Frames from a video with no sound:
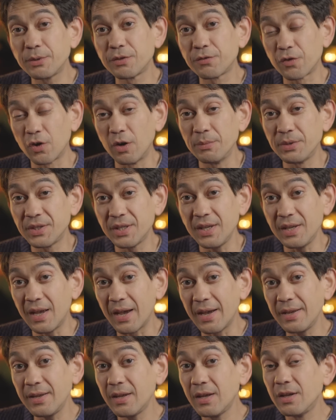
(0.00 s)
from
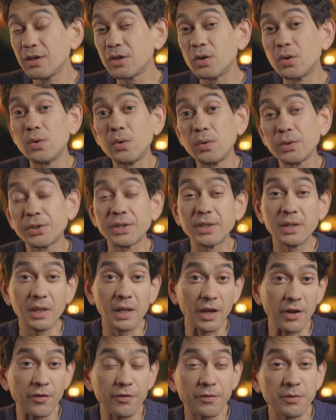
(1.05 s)
TA called
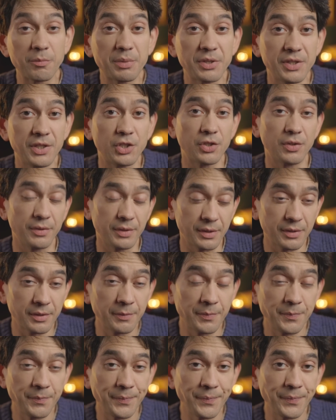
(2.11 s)
life positions.
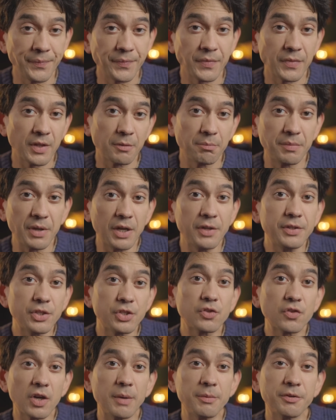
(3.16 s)
Byrne
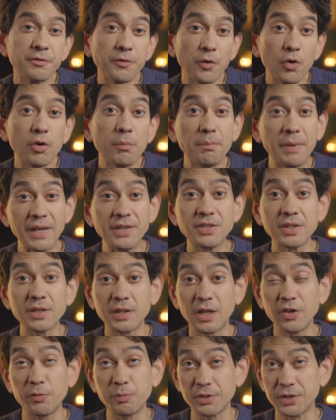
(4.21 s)
described 4 basic
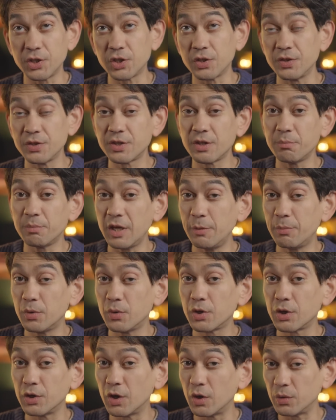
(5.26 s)
life positions that people
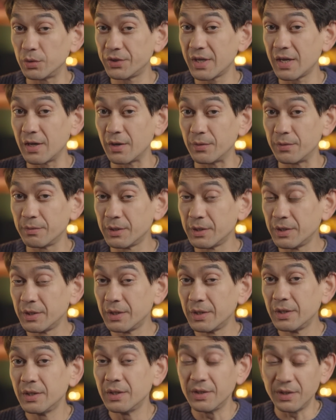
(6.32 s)
can hold down.
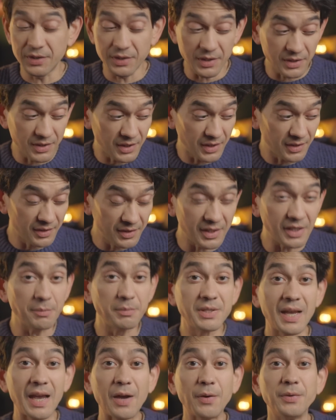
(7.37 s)
This is deep
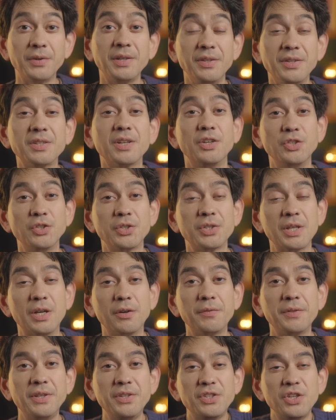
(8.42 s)
down inside
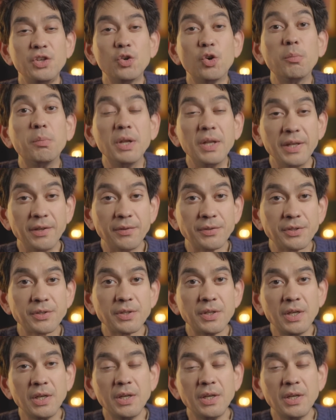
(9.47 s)
yourself. These are your beliefs.